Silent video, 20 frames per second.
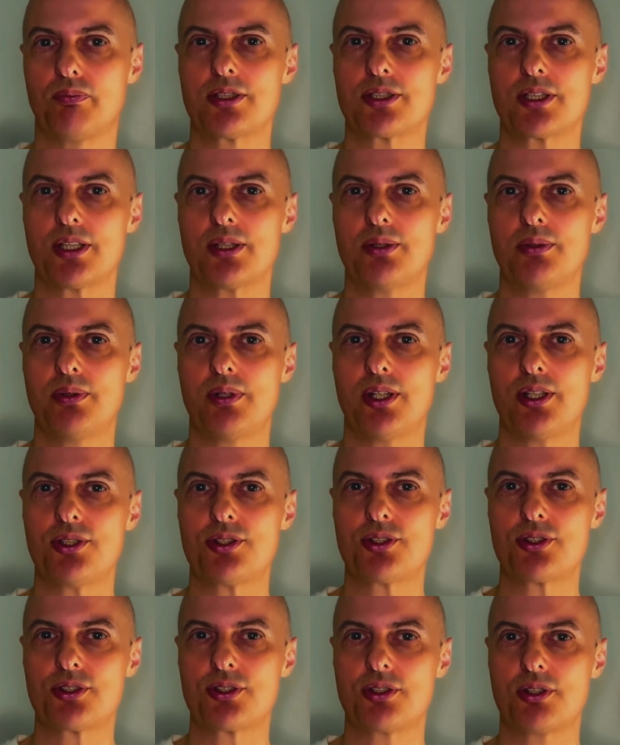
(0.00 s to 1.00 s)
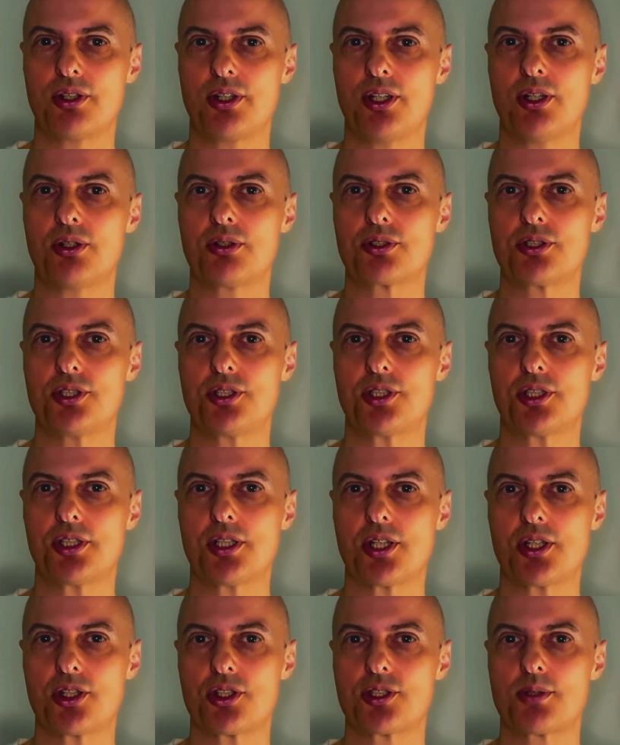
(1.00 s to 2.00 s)
So as the
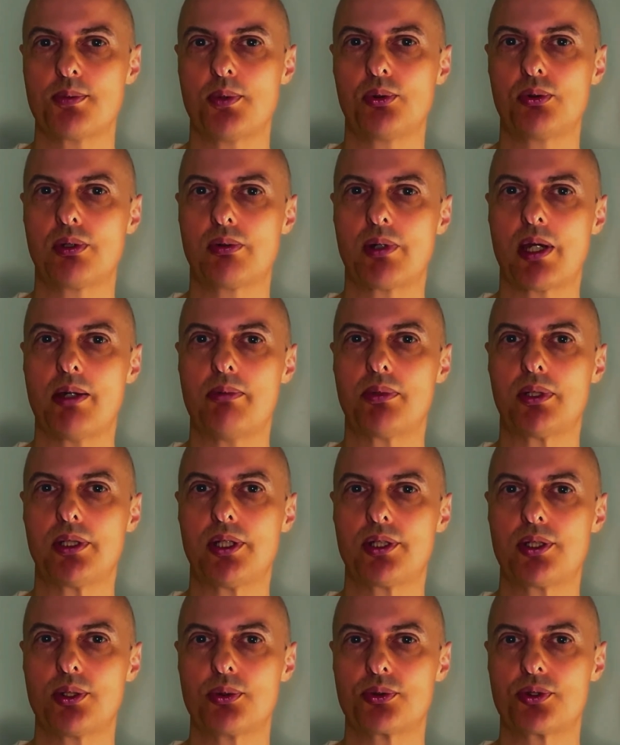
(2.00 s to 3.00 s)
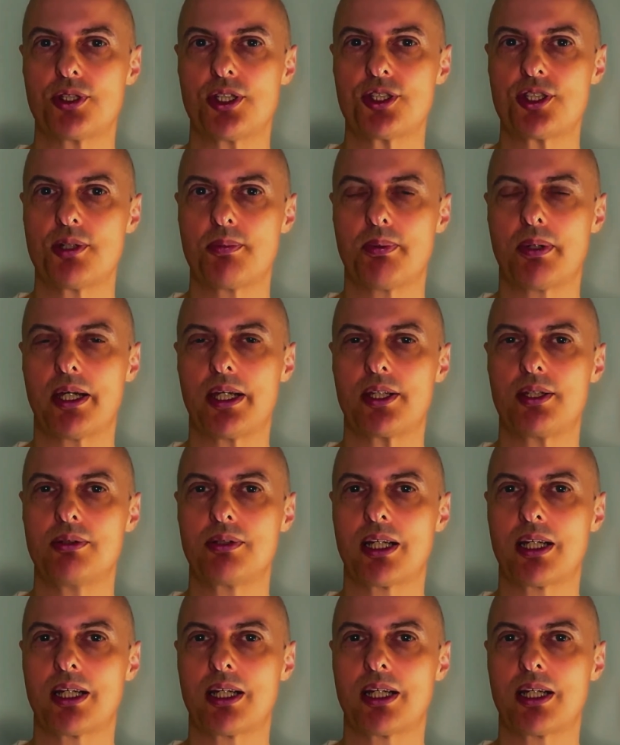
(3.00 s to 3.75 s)
oxygen and the smaller air molecules dissipate,